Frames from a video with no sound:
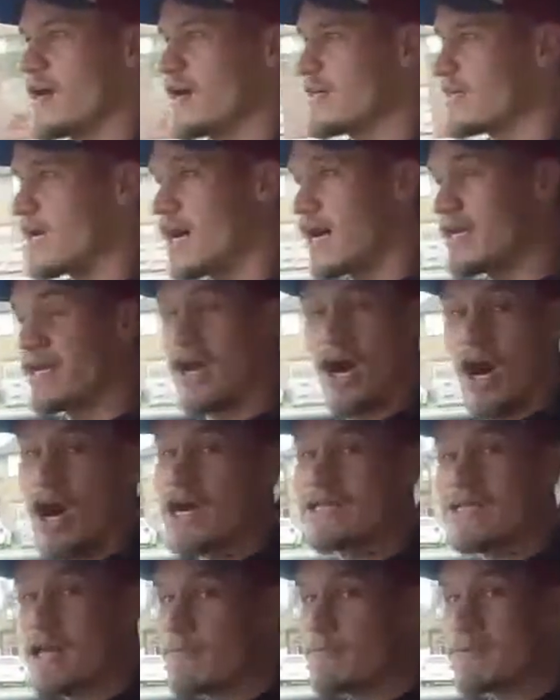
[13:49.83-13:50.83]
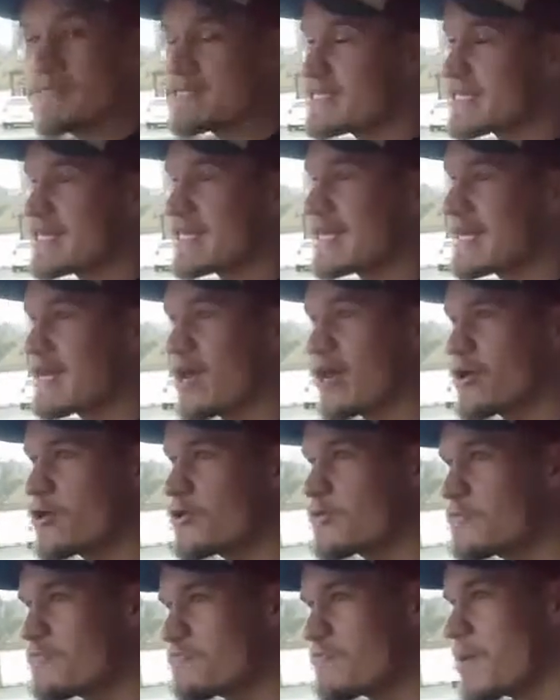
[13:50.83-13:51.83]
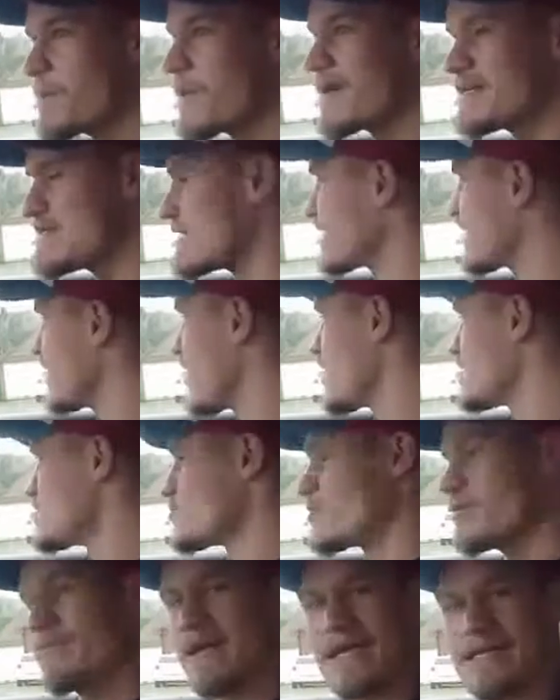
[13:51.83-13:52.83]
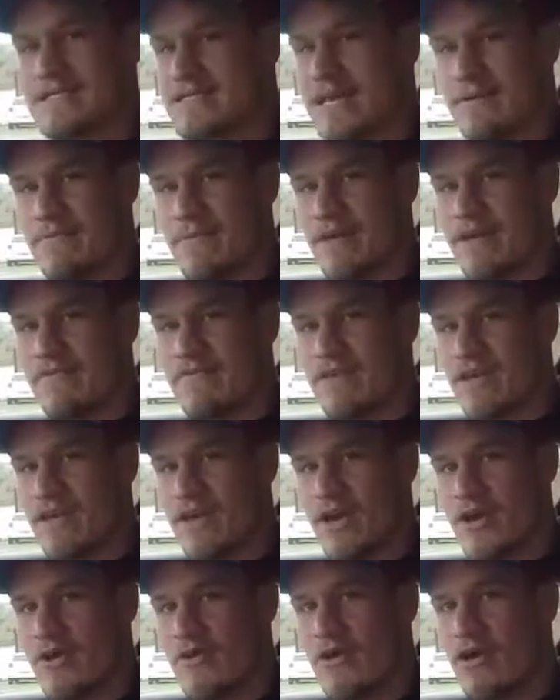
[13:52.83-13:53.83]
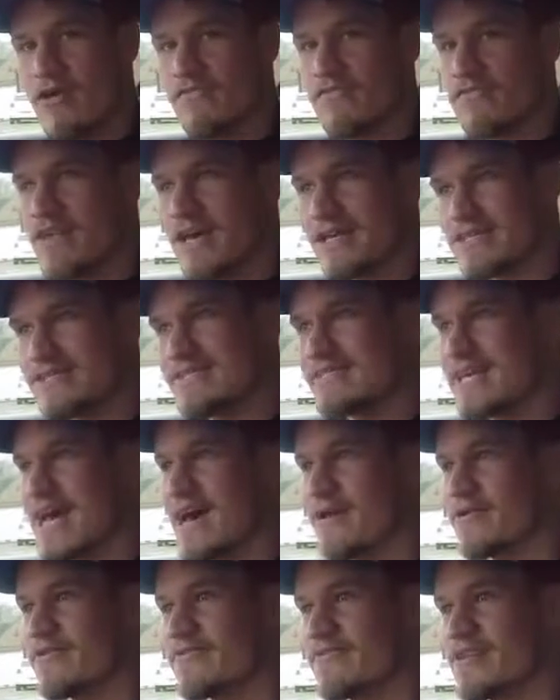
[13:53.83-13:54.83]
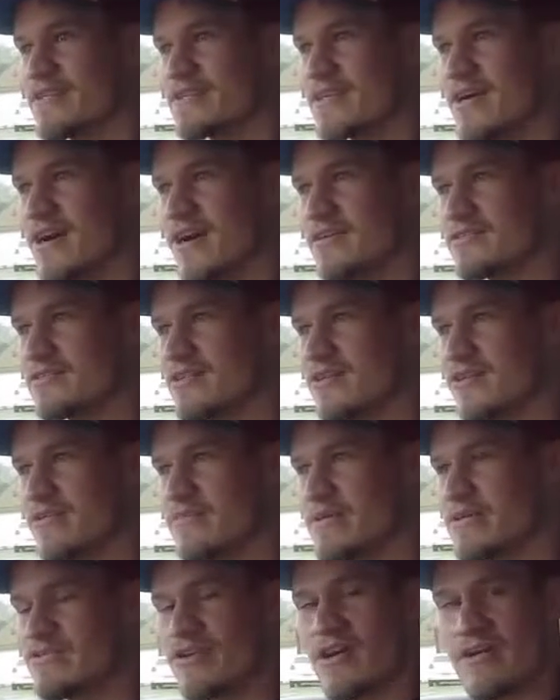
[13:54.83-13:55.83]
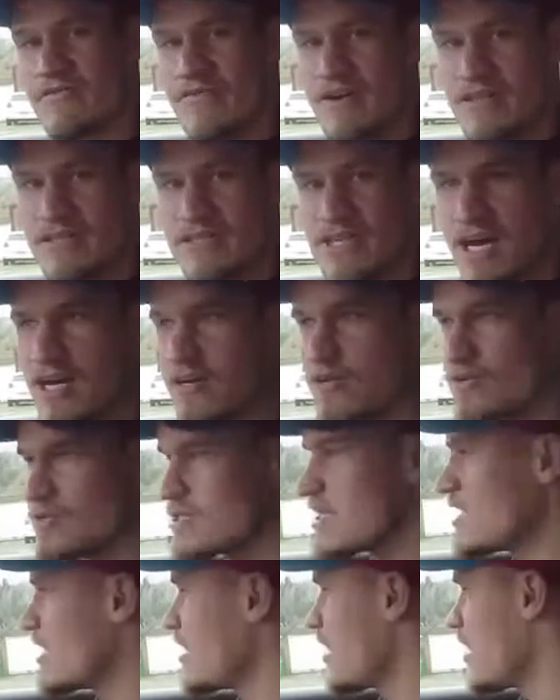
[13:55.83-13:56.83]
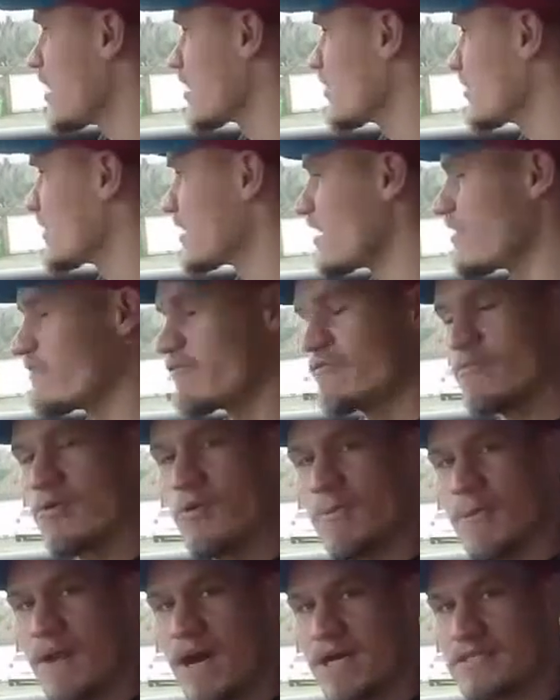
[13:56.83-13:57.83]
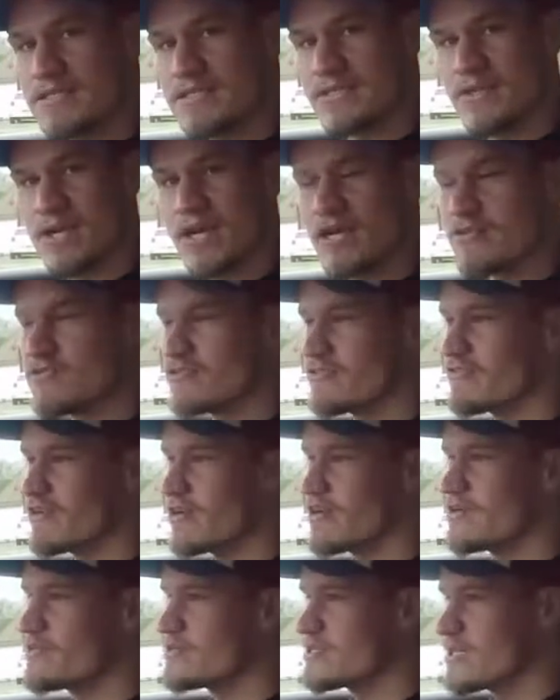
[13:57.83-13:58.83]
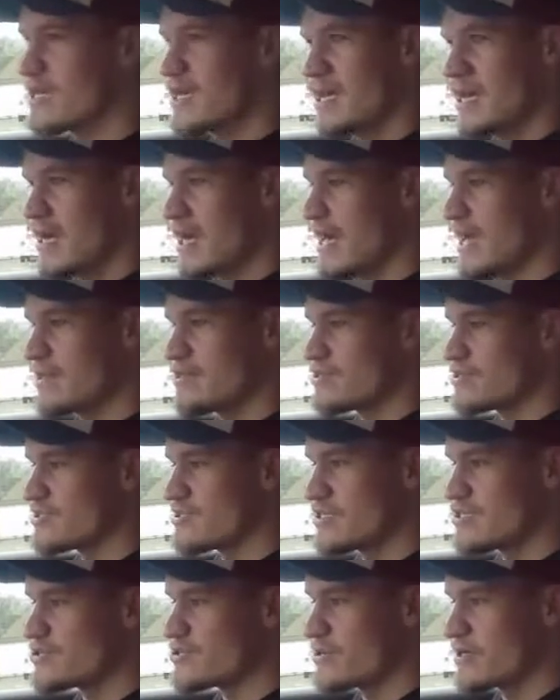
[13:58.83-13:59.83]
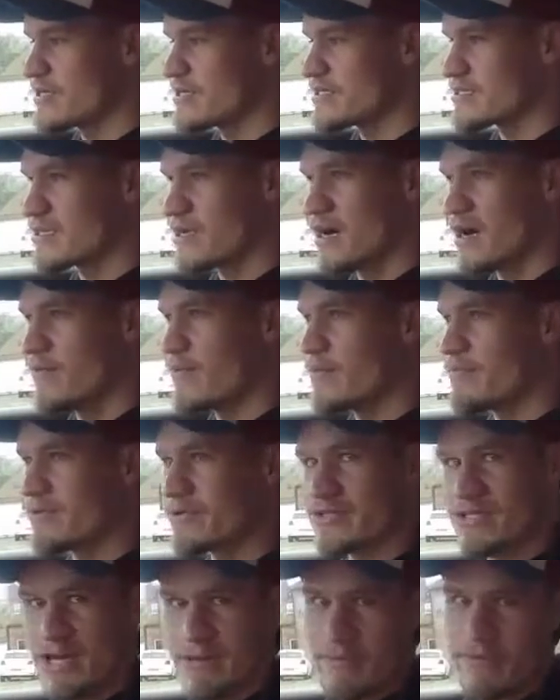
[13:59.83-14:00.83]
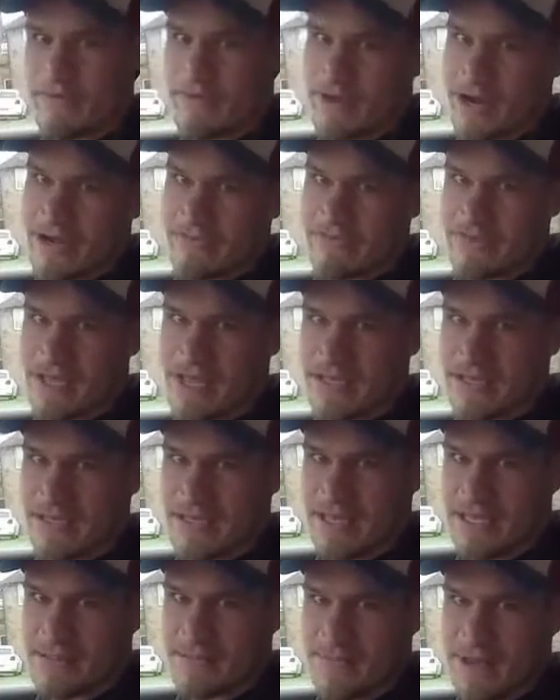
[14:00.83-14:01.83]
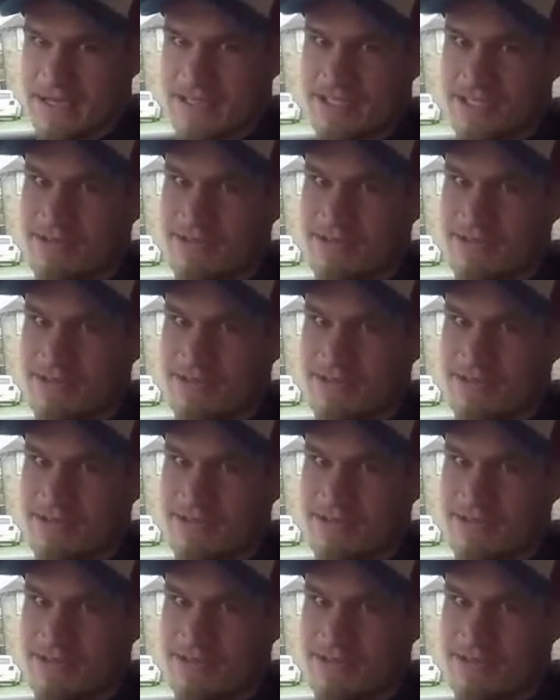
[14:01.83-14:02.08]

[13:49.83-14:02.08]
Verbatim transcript: I, I, I, don't particularly know, but basically I just want to make a 10 minute video of the sound of this car. So I'm going to be trying to find tunnels. I'm going to be going for more blasts on country roads and just enjoying this car one more time before I have to hand the keys back.